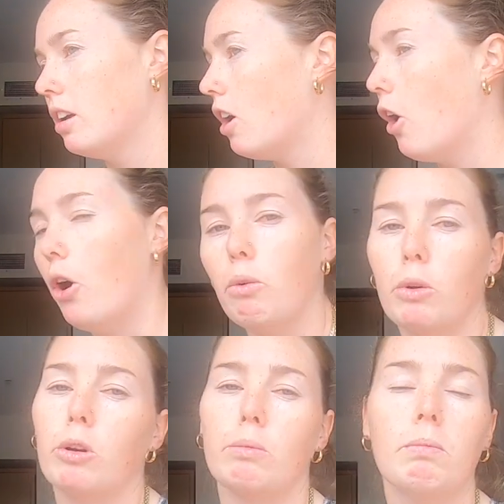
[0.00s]
Her
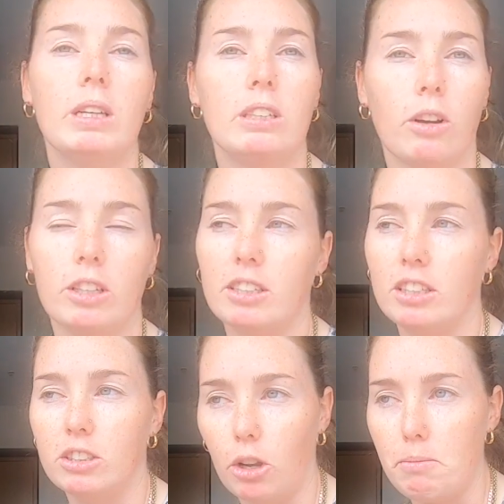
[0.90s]
room is honestly
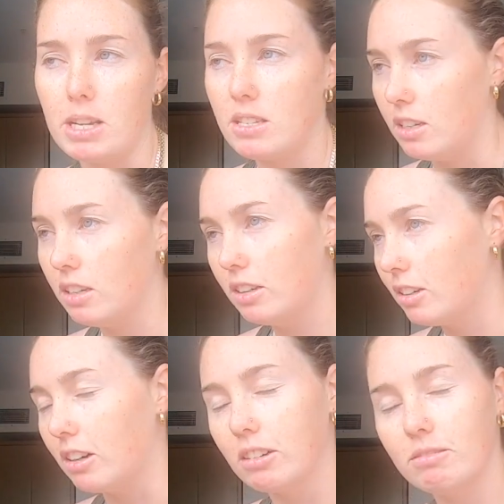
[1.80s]
so messy.
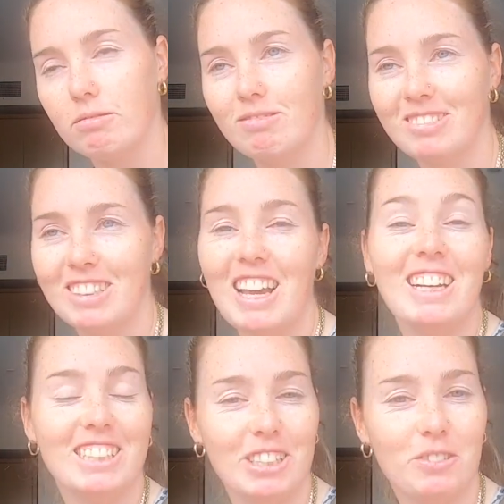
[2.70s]

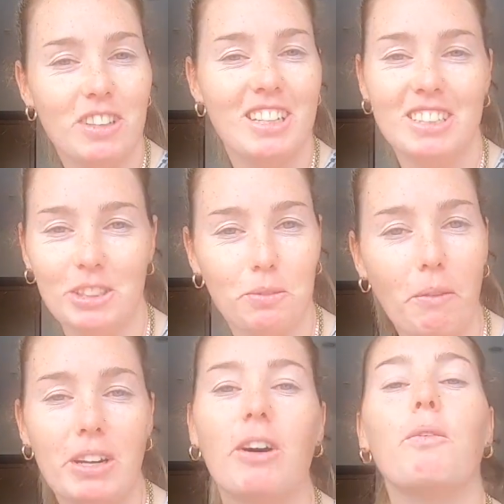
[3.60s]
She's
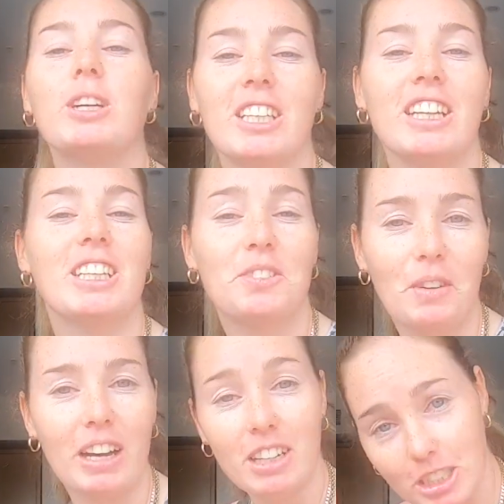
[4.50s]
probably not watching this,
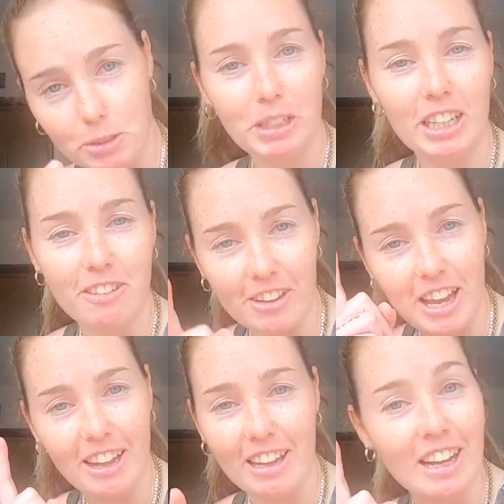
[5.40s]
but Smitty, if you're
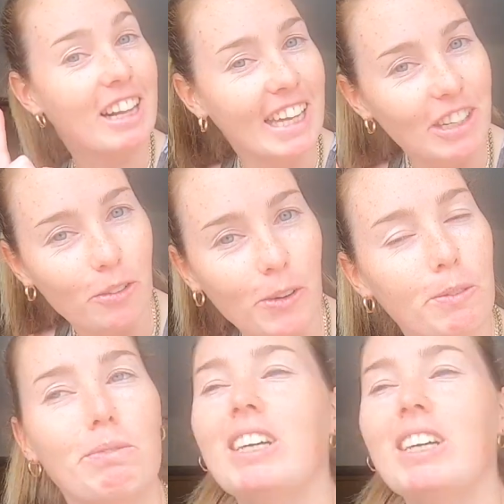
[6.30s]
out there, clean your room.